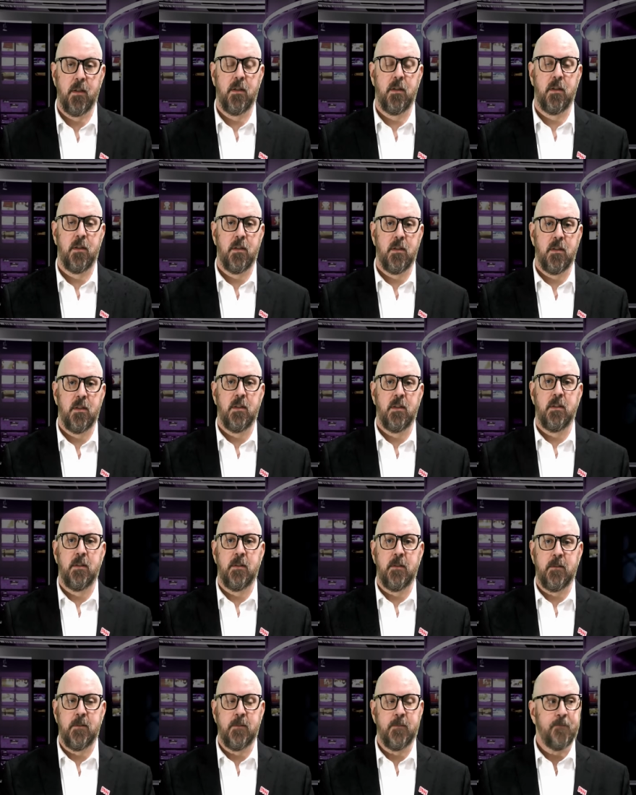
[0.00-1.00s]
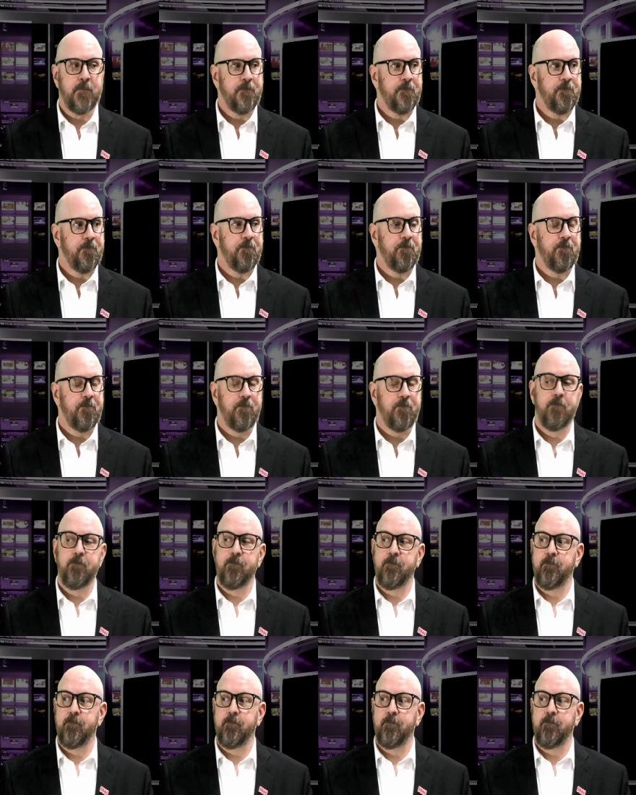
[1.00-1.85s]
[no speech]